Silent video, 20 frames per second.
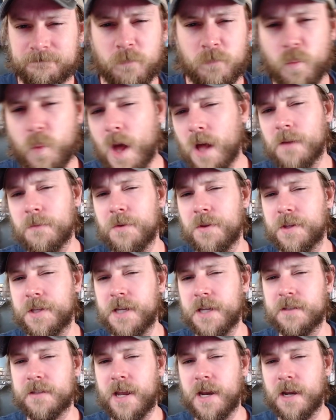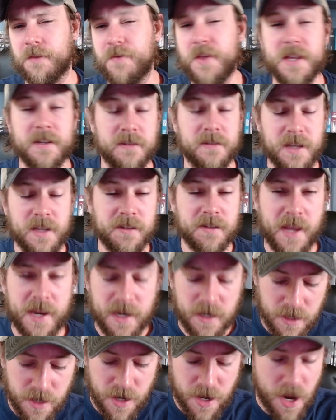Welcome to the Geeks Attic. This is
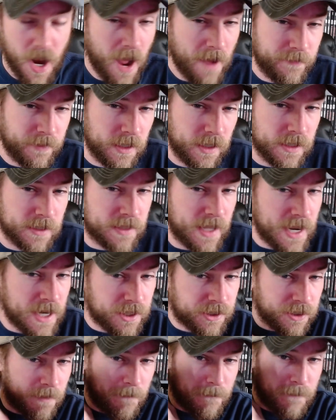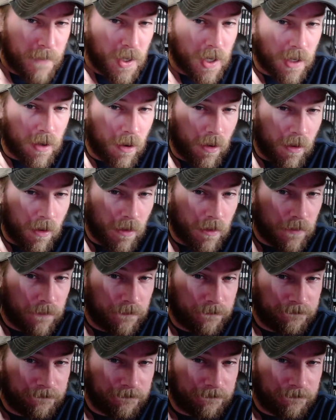a novelization book haul.